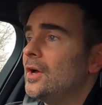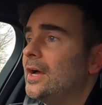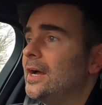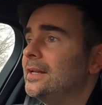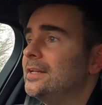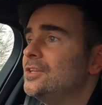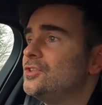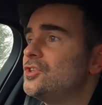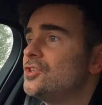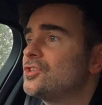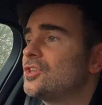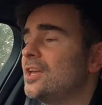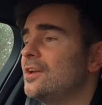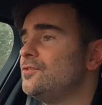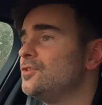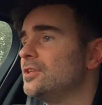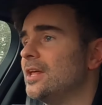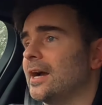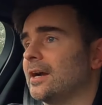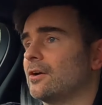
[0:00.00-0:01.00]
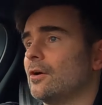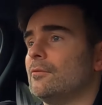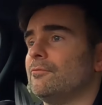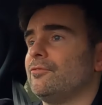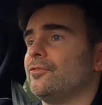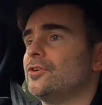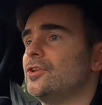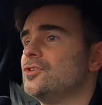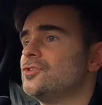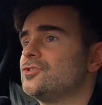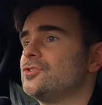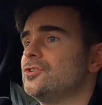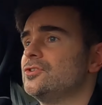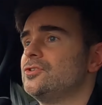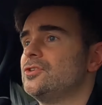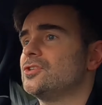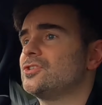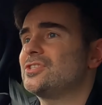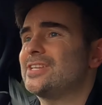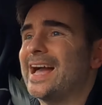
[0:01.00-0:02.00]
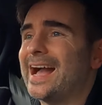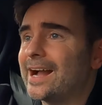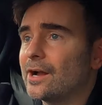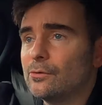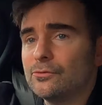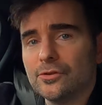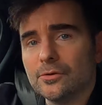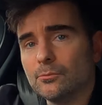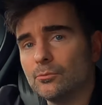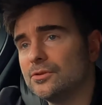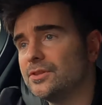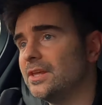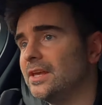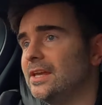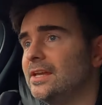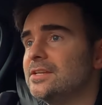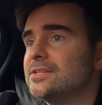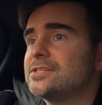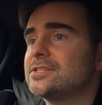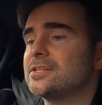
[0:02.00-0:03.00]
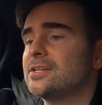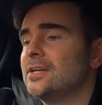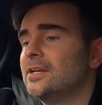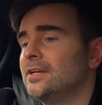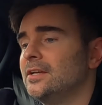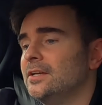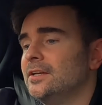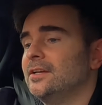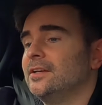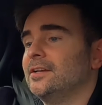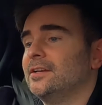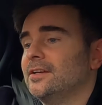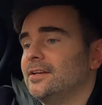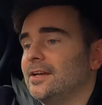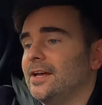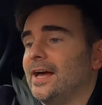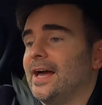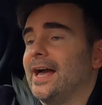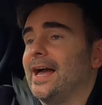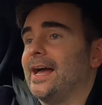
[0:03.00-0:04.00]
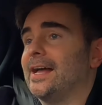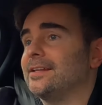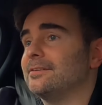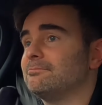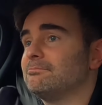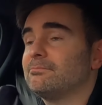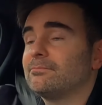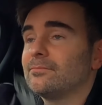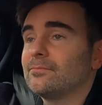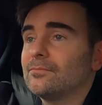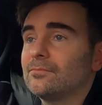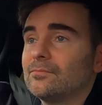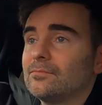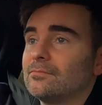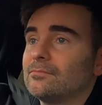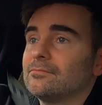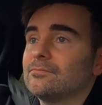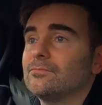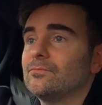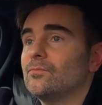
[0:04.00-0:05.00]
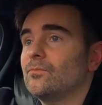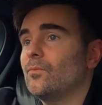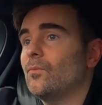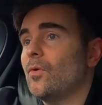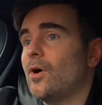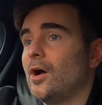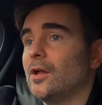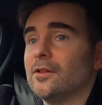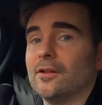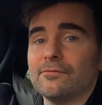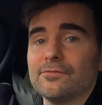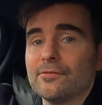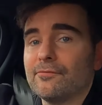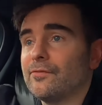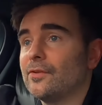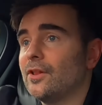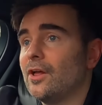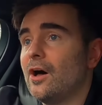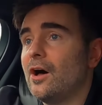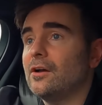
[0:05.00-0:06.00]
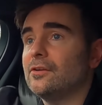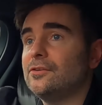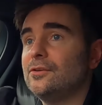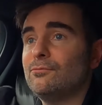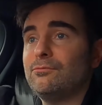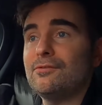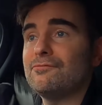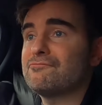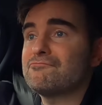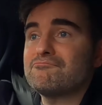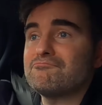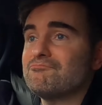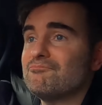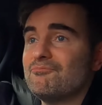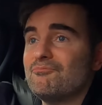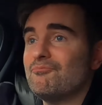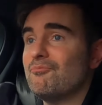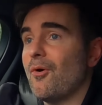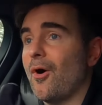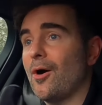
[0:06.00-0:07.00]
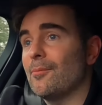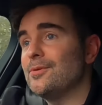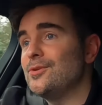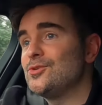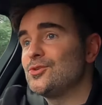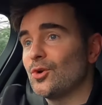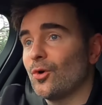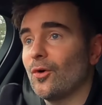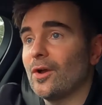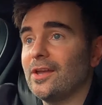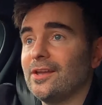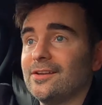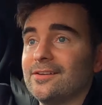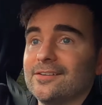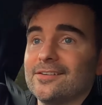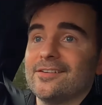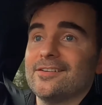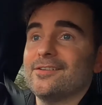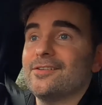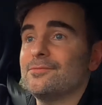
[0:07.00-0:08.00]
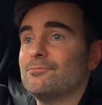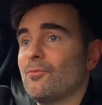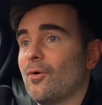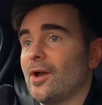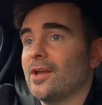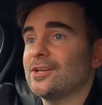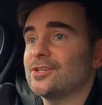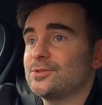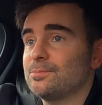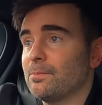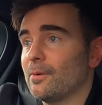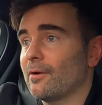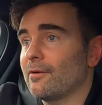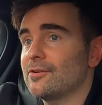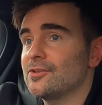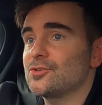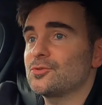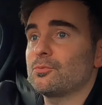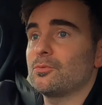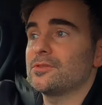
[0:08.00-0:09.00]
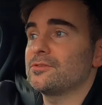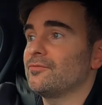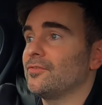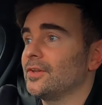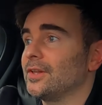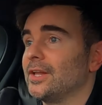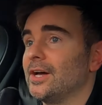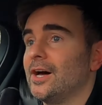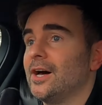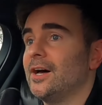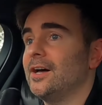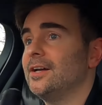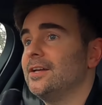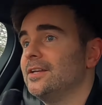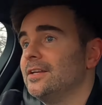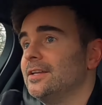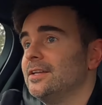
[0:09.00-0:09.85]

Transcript: and it just gives you that confidence to just tackle them with ease. And I love the Velar. I'm enjoying my experience with Velar,